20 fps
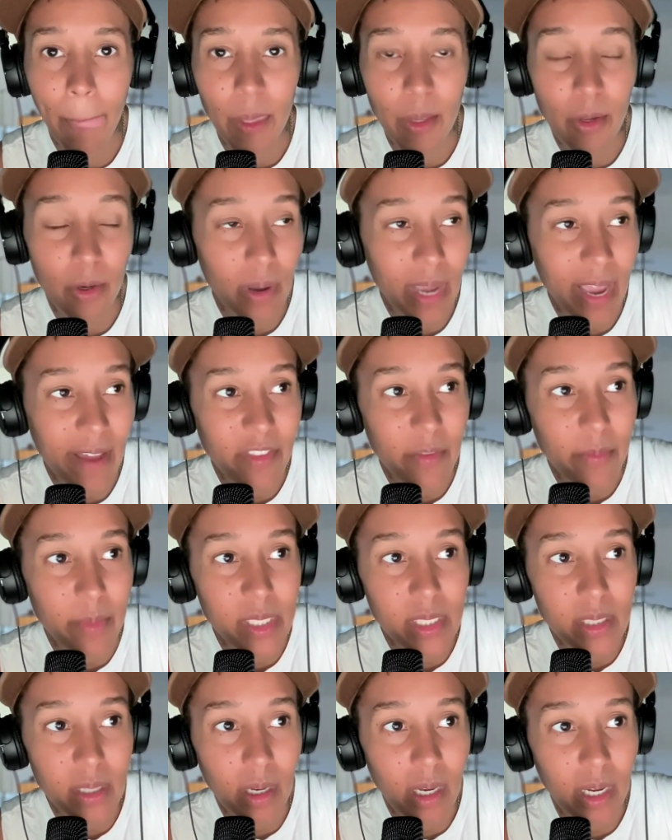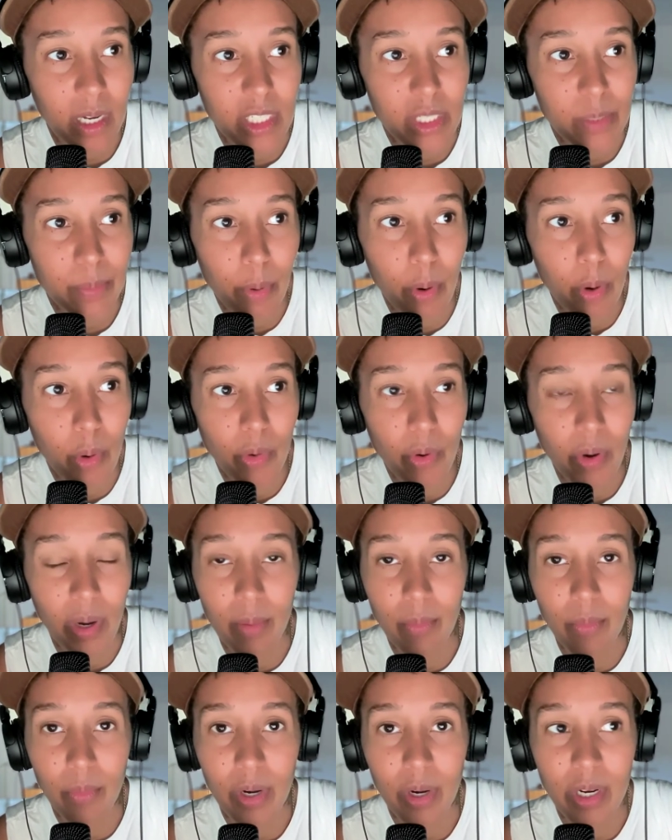You don't have to be stuck on this
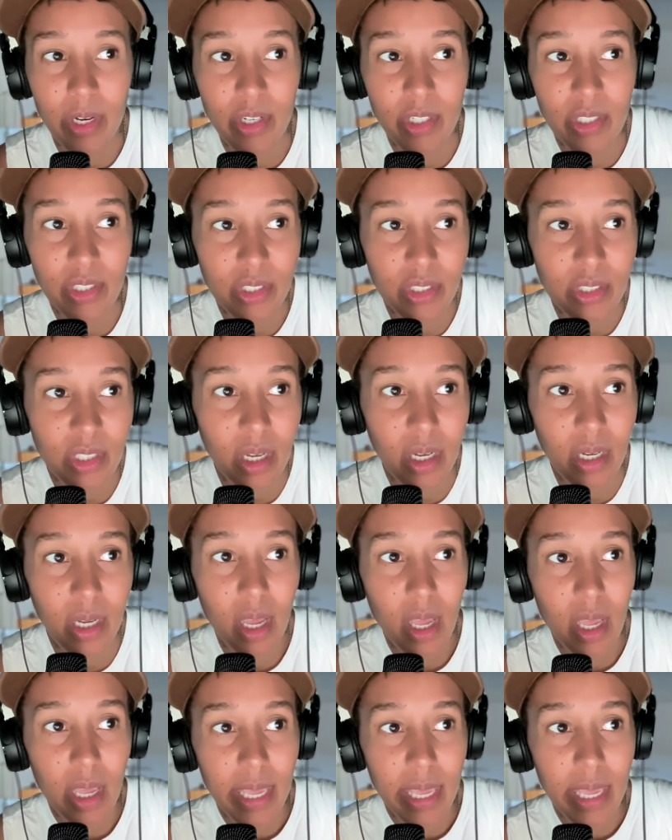program where you're stuck